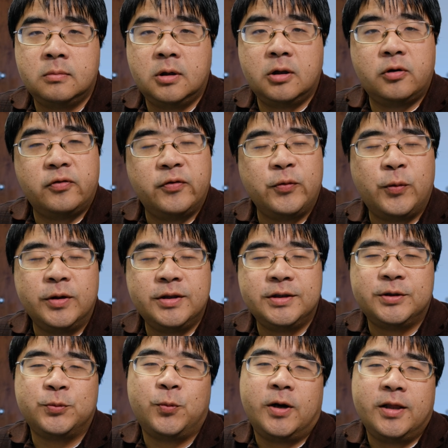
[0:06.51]
Hello everyone, this
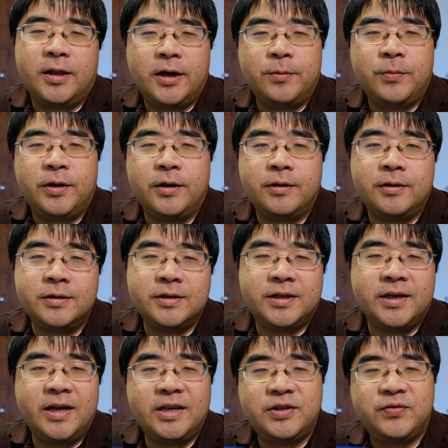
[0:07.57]
is Lam here. In
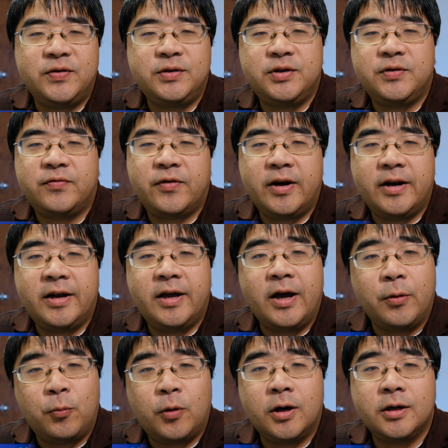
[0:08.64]
today's Fuji Friday, I
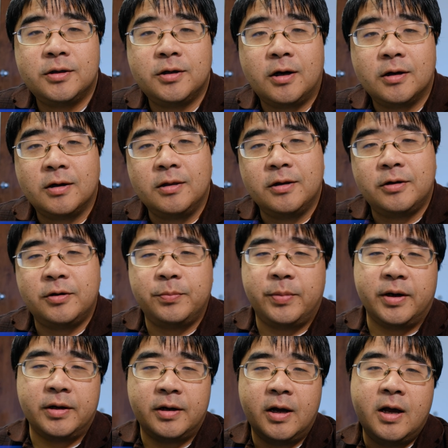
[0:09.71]
want to talk a little
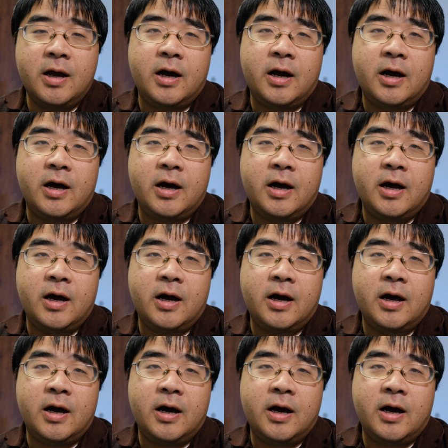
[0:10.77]
bit